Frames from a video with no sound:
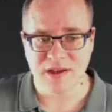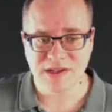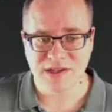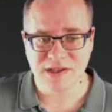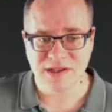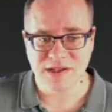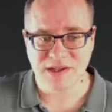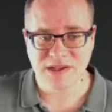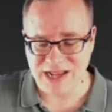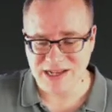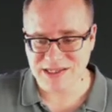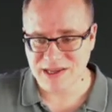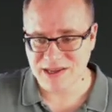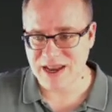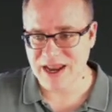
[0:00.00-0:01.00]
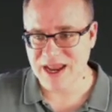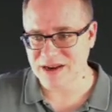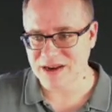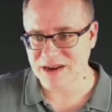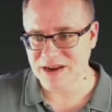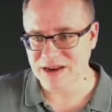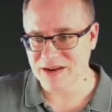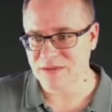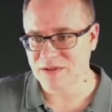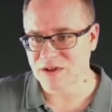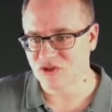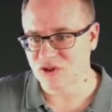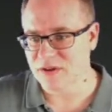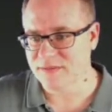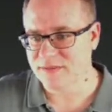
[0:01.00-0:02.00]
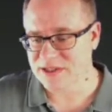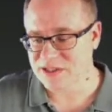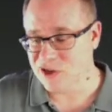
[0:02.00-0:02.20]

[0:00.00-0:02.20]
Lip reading: tags that handle user interface.